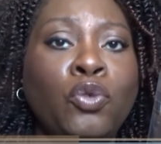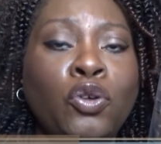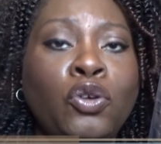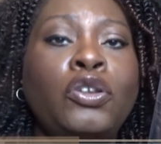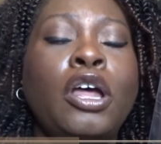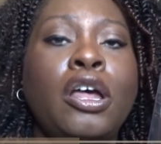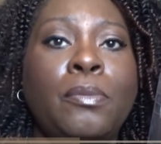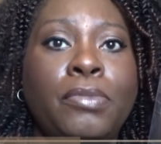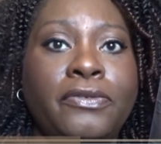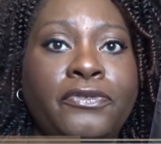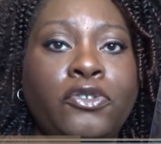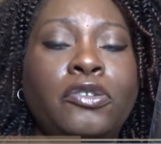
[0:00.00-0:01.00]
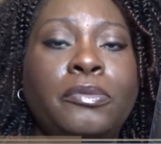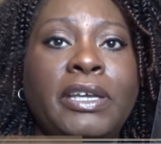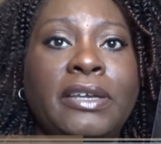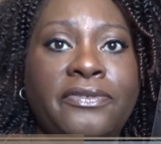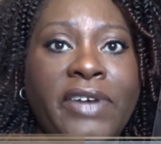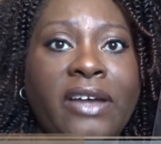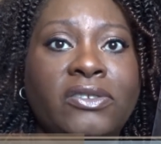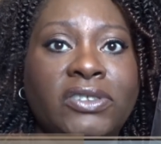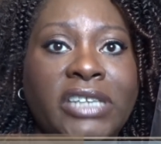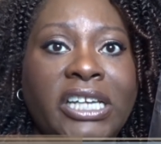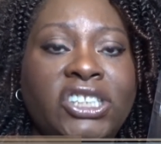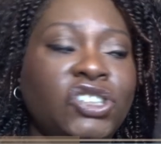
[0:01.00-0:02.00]
good performing
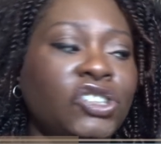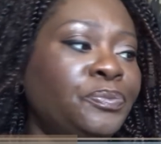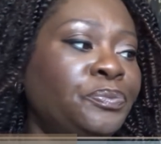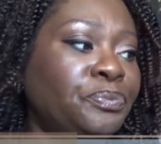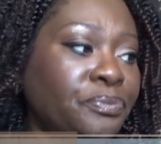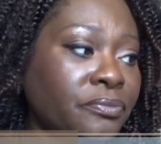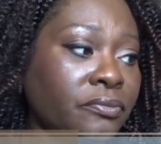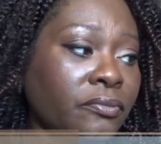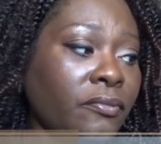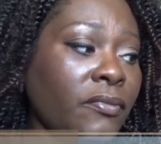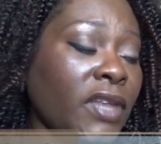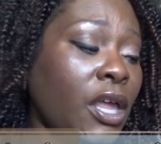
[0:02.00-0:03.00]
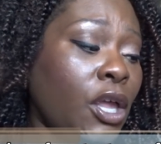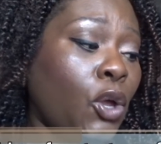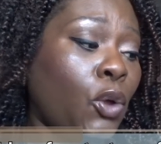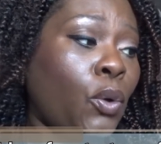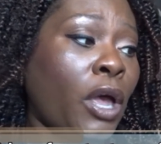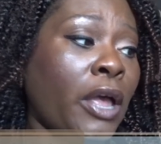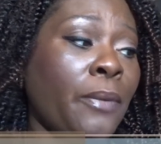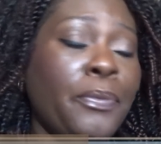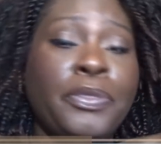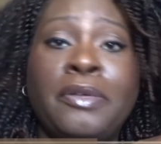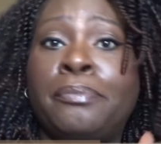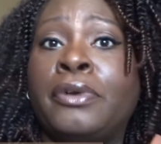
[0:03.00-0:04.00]
foundation.
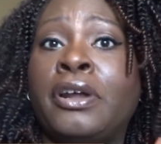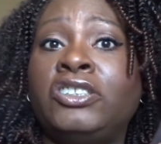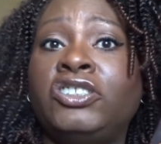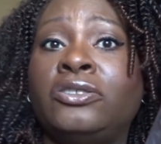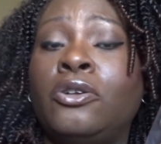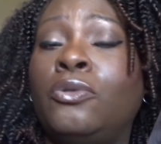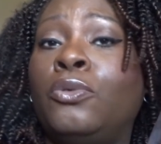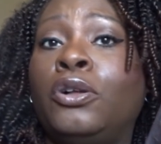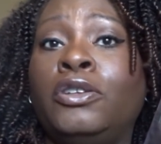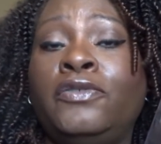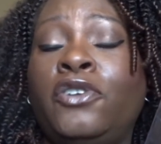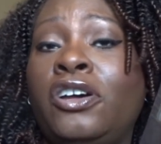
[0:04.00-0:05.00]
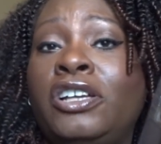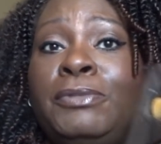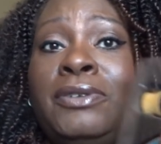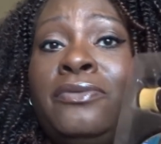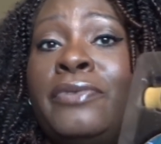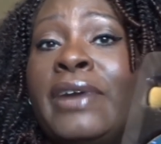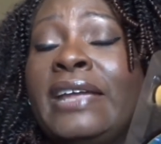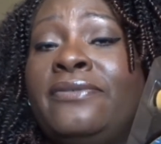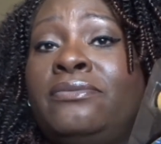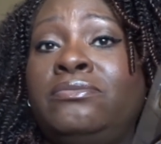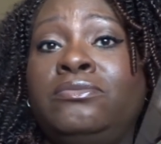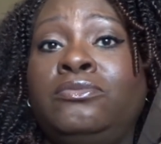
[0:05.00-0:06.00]
The brush, well, you've heard me
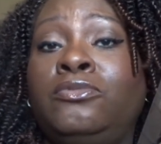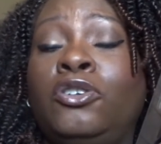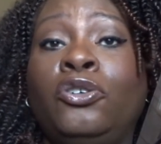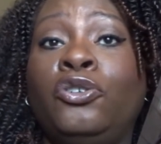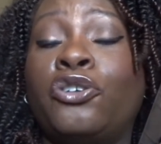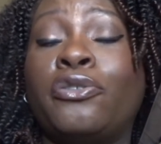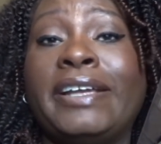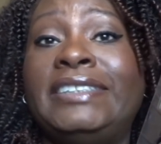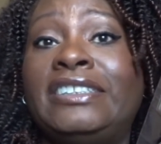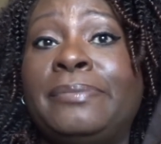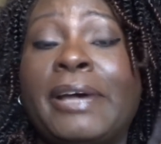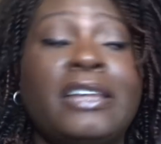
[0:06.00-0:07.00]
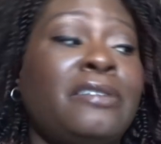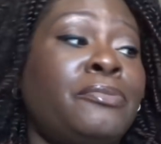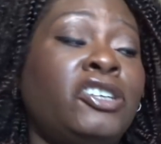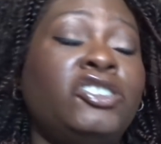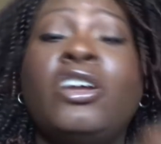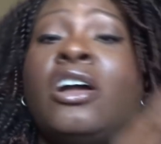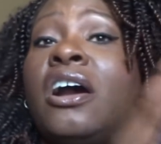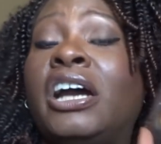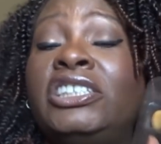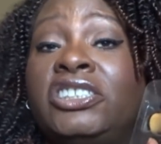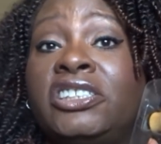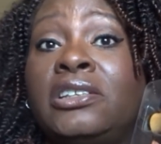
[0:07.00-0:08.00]
rave, go crazy about the brush.
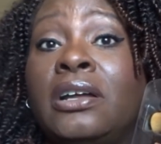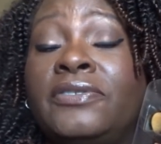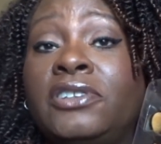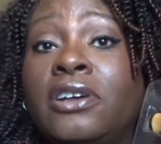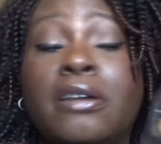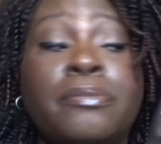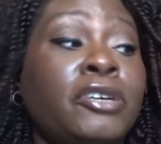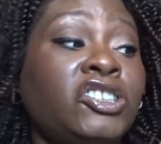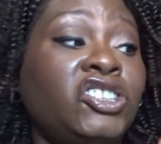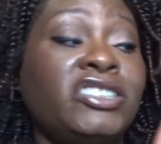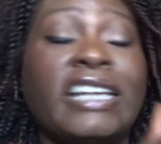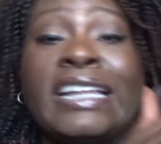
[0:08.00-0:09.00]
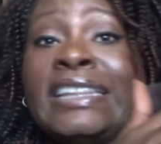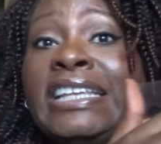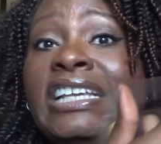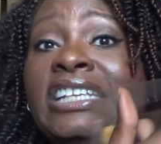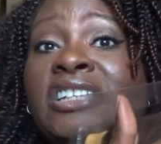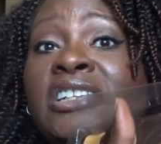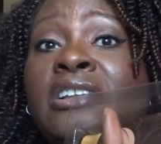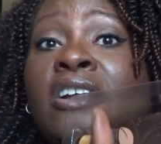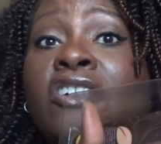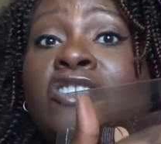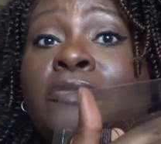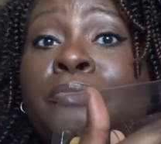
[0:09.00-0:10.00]
I just love Tarte brushes, and these
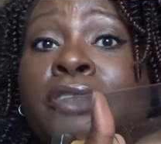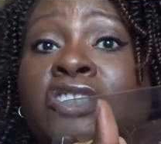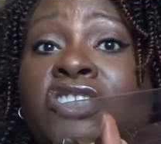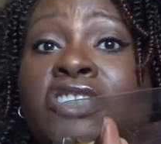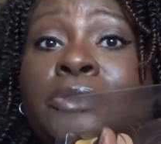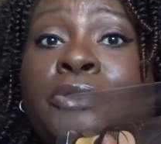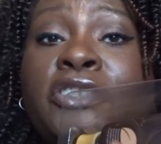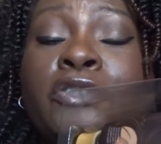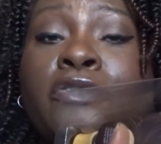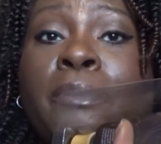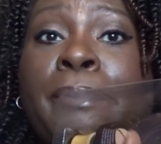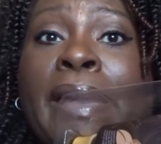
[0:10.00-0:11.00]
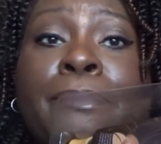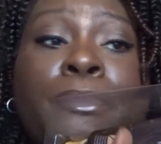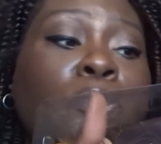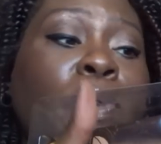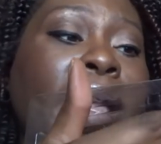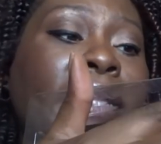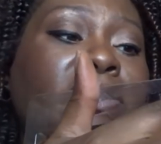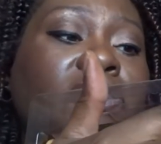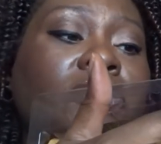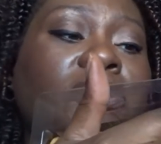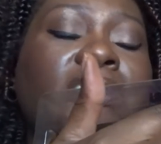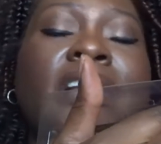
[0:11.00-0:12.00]
large brushes with sort of the bamboo
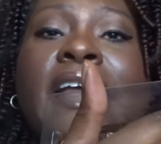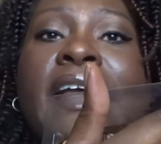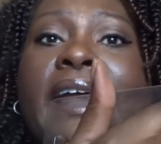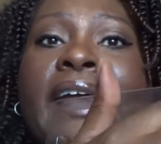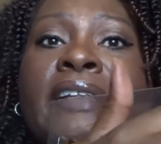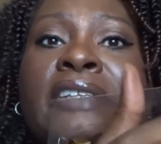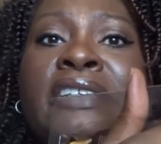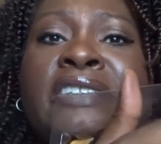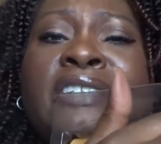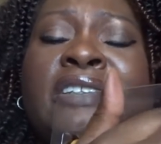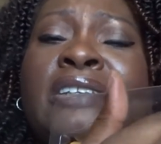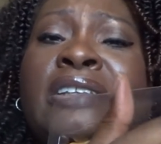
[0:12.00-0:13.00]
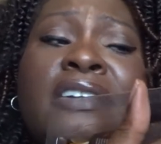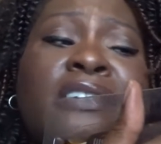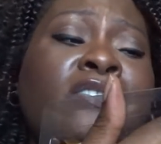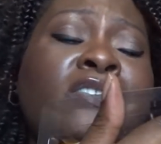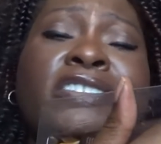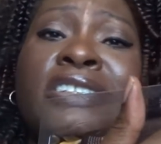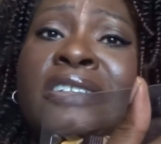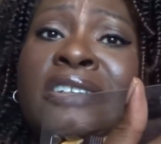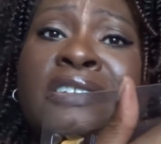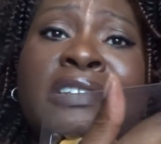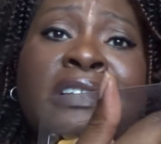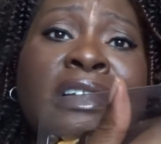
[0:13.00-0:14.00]
handles and these honestly
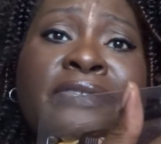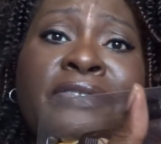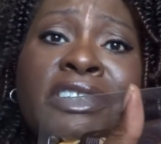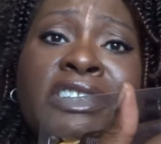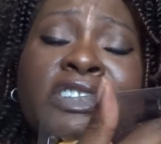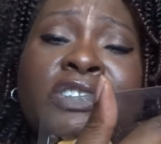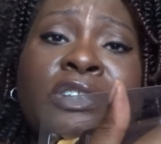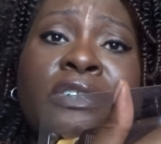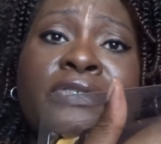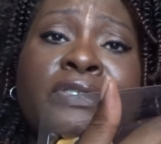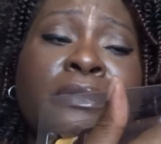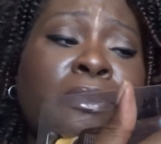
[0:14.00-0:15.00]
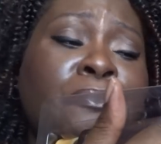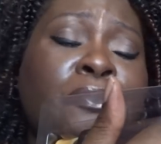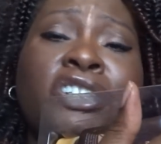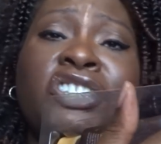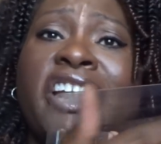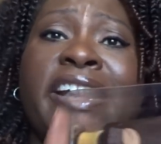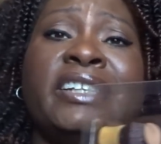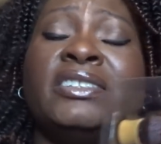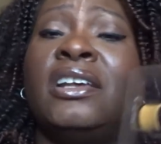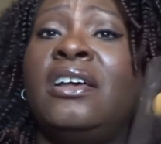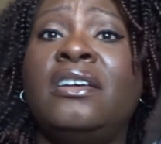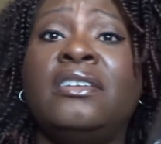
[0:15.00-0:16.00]
lovely soft brush
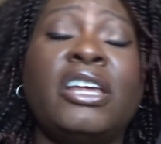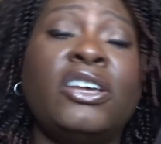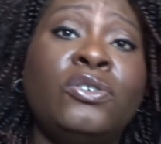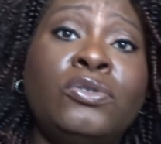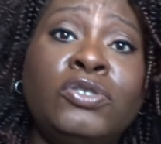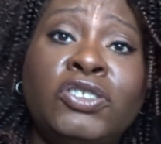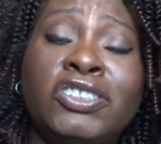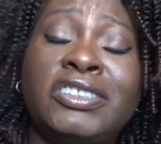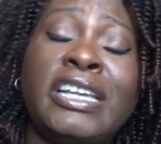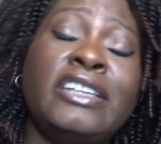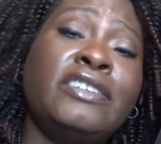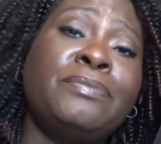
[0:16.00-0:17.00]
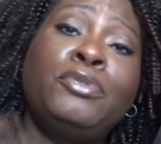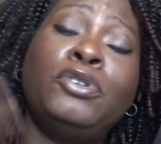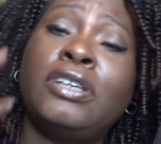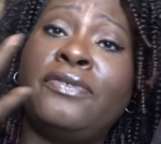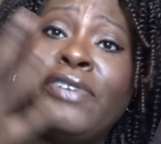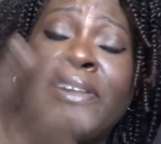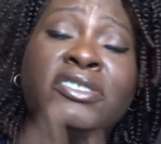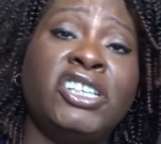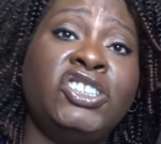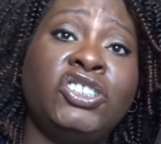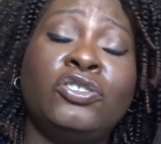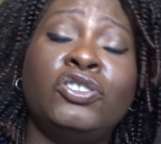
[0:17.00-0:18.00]
heads, they're gorgeous. They just put your
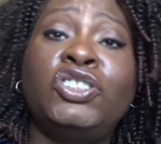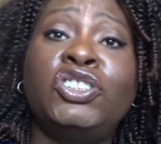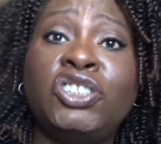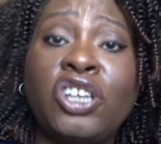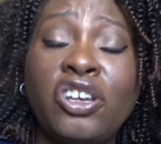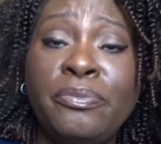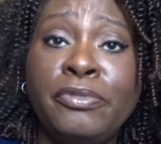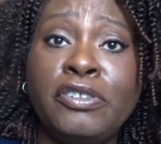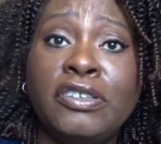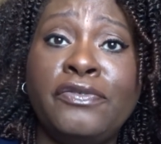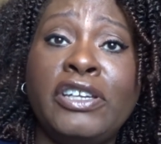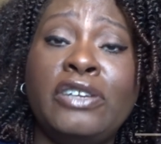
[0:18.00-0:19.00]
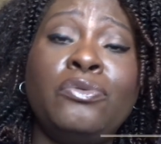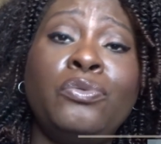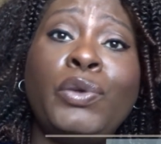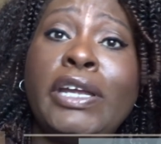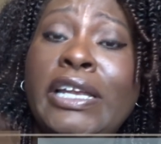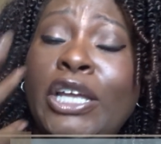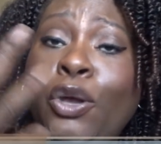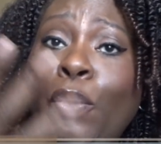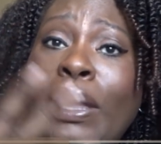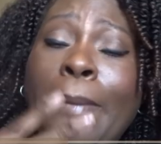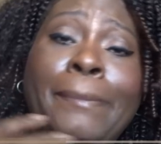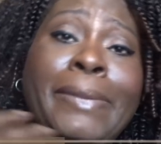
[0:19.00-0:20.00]
foundation on so beautifully, really
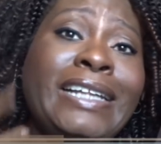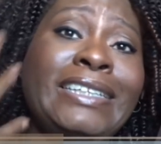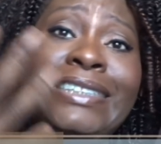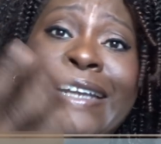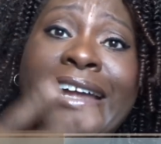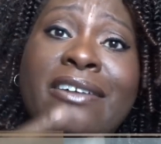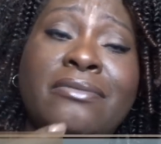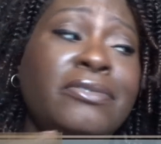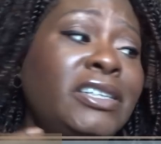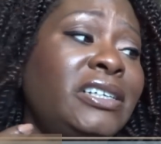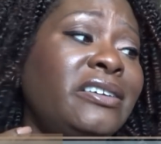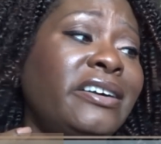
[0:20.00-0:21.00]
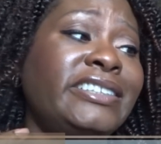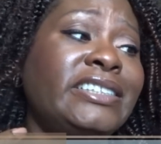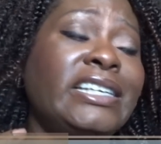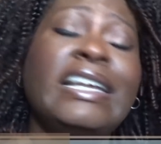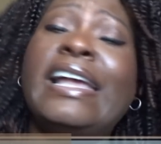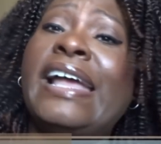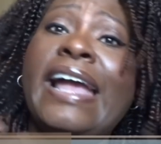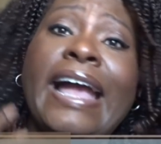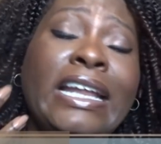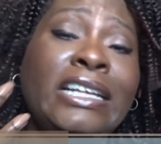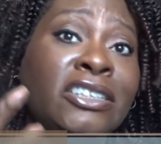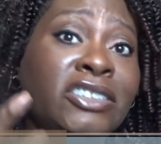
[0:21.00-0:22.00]
quick, blends it out really nicely,
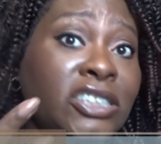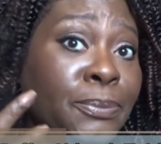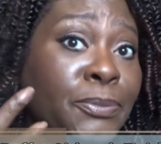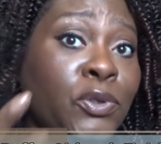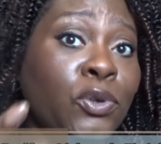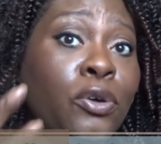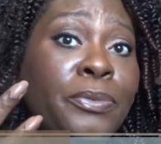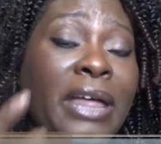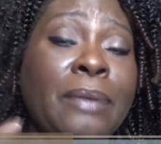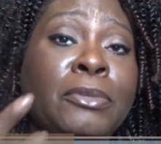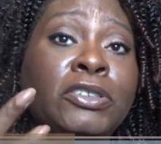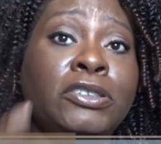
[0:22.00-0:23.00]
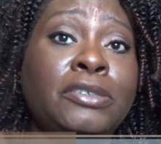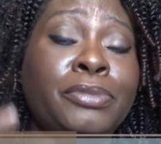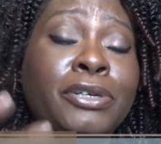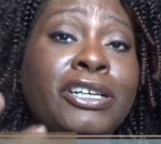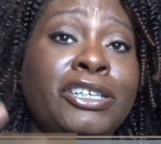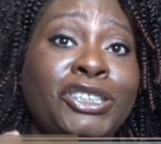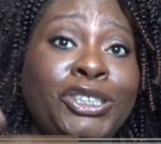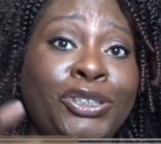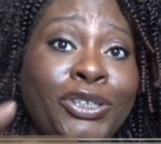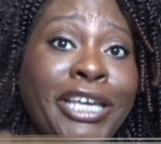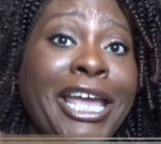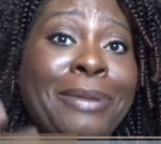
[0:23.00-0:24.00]
and it doesn't absorb that much of the product, so
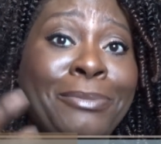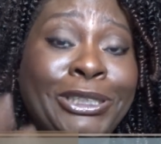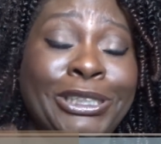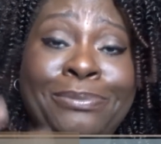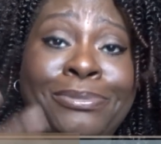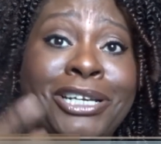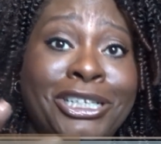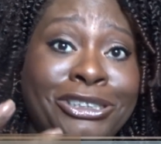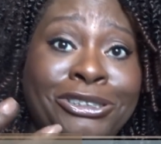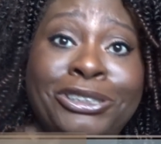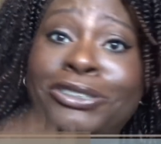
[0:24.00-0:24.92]
you're getting most of the product on